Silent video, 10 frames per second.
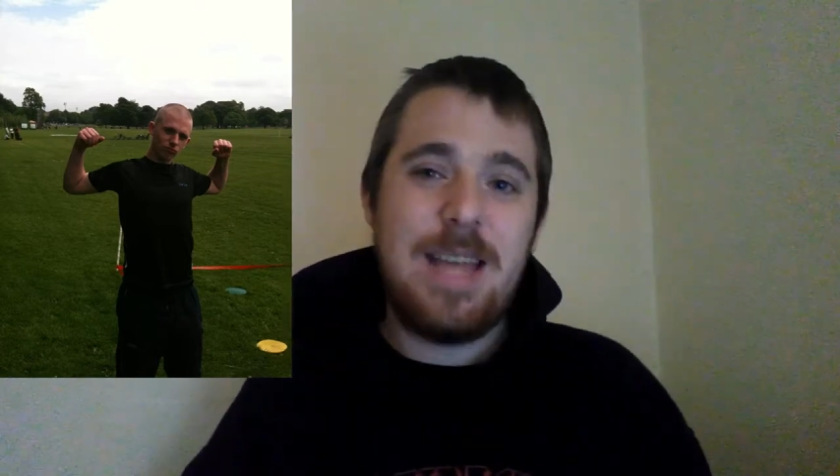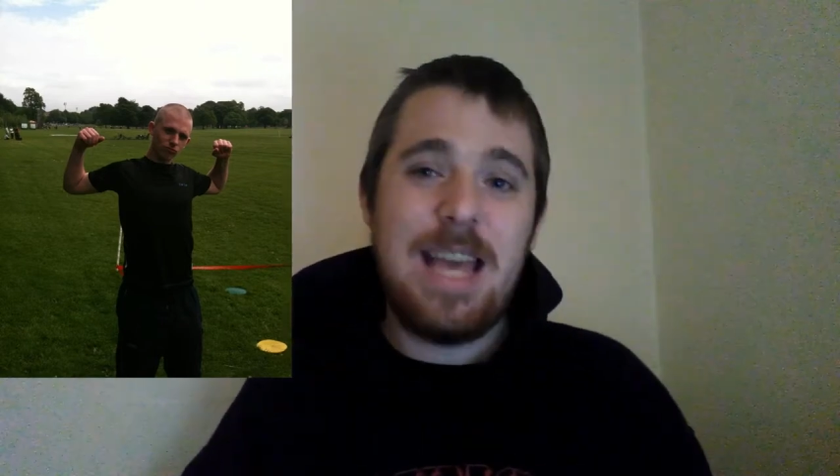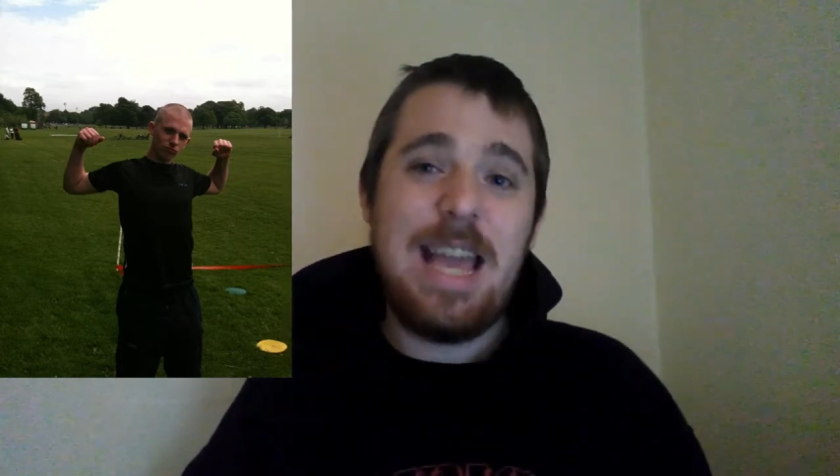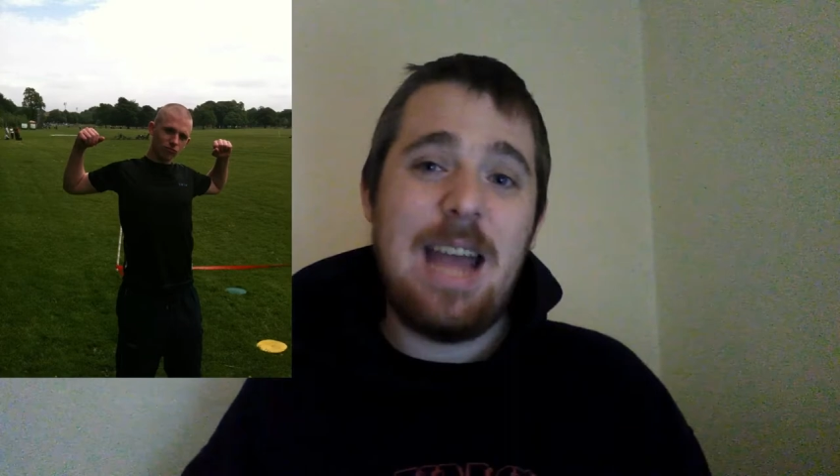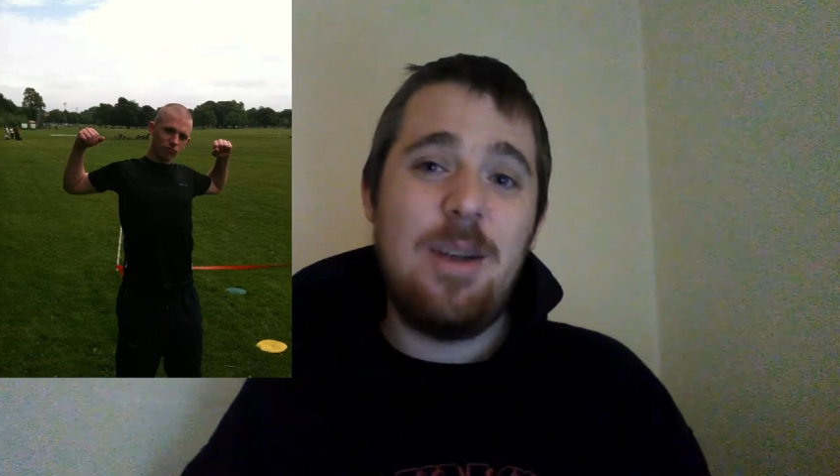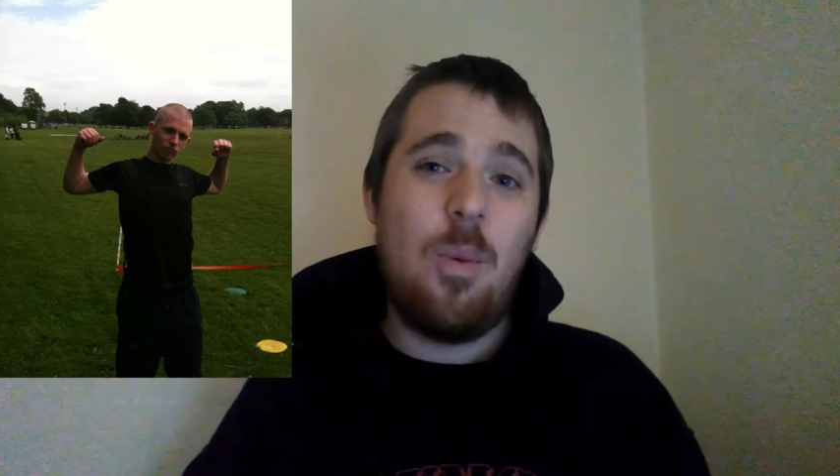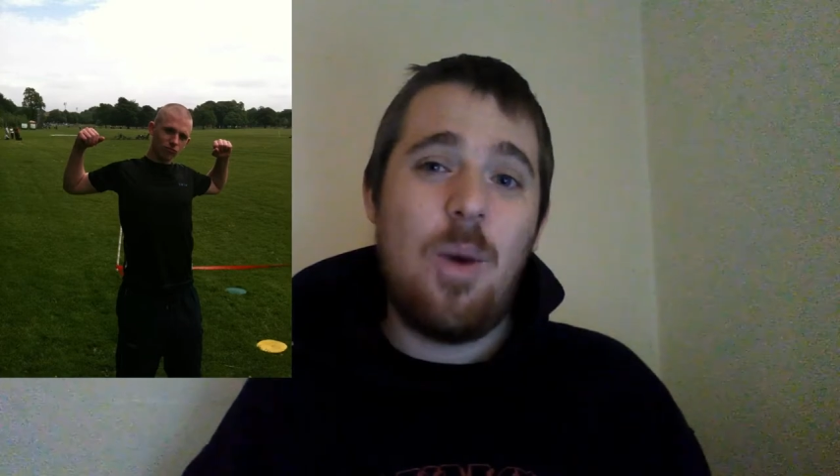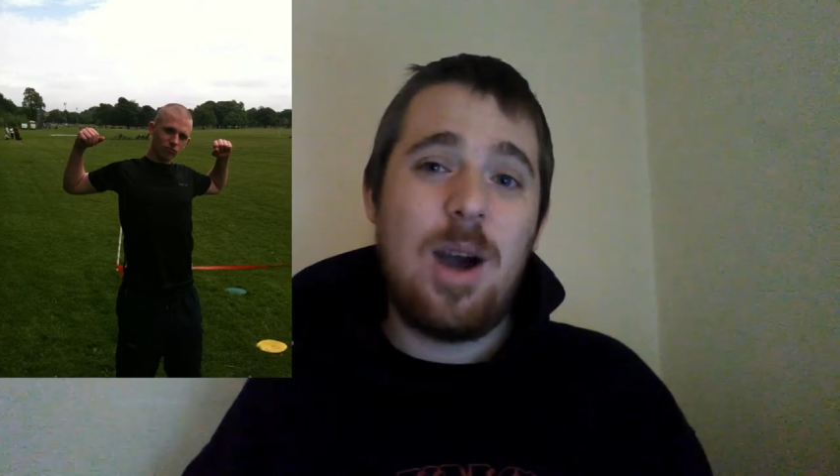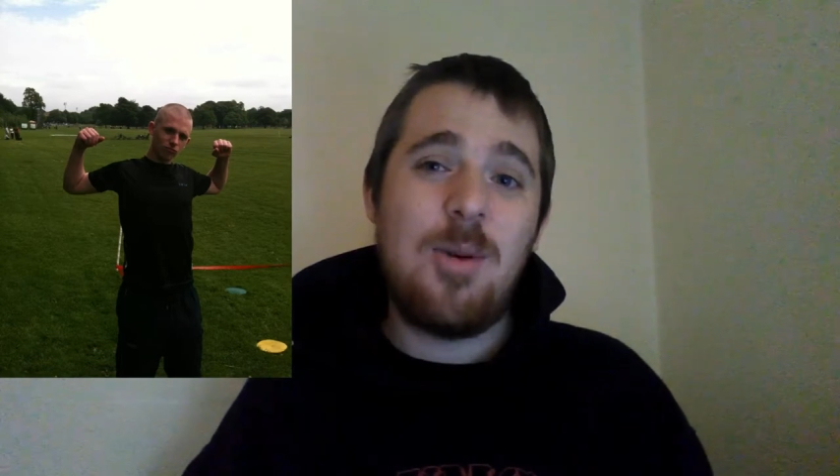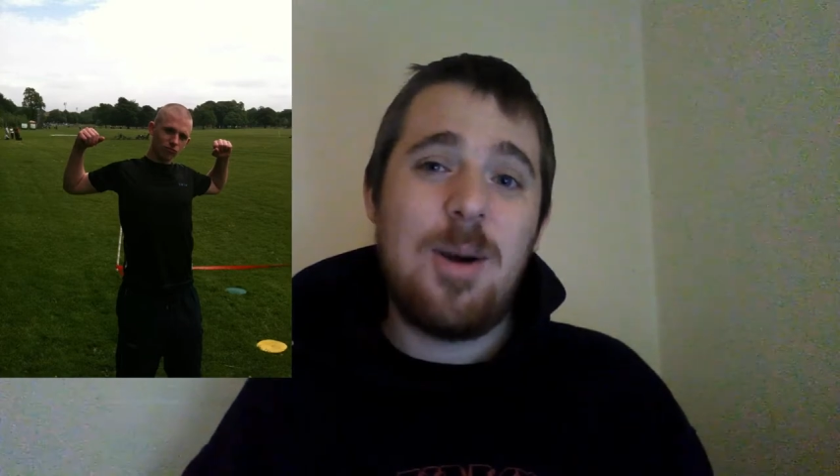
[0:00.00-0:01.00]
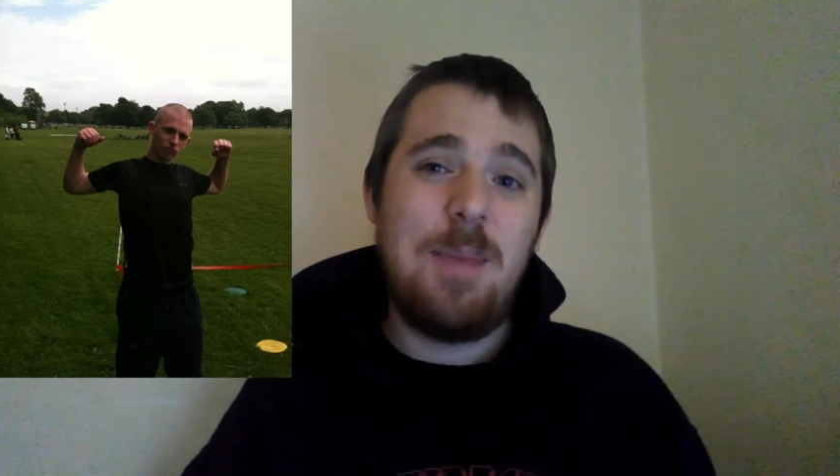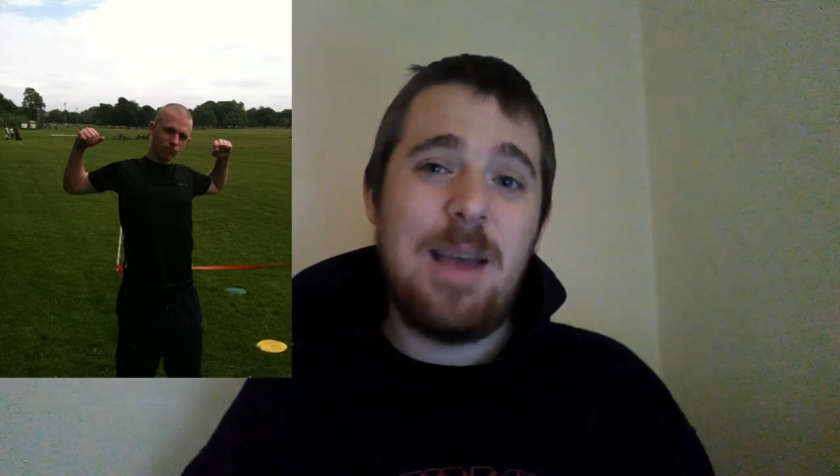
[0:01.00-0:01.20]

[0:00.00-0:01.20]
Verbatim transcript: Again, Wagwan